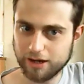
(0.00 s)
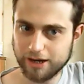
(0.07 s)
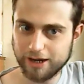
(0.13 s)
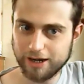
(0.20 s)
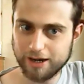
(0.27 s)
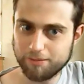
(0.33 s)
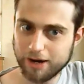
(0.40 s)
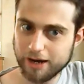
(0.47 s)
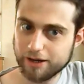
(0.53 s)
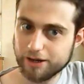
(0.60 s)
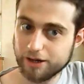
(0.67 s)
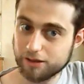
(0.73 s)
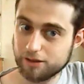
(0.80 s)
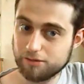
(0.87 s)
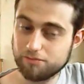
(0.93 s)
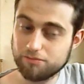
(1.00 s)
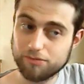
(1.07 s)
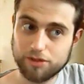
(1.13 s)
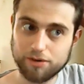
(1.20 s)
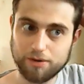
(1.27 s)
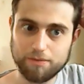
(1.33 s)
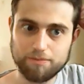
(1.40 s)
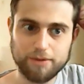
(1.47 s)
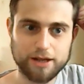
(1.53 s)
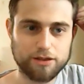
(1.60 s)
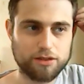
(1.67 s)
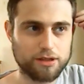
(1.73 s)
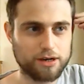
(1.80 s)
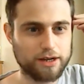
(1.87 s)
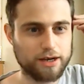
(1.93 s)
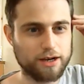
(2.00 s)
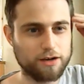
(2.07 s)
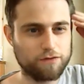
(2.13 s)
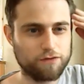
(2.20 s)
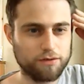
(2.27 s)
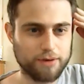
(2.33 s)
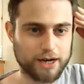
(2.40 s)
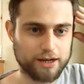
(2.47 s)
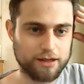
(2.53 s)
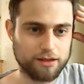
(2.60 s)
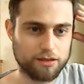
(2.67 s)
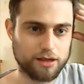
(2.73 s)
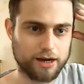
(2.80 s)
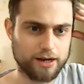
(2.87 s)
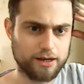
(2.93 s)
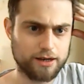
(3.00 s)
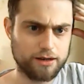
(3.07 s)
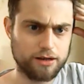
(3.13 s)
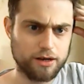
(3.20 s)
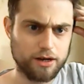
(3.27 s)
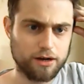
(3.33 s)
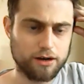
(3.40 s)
Um, I heard someone mention uh, Drew McIntyre,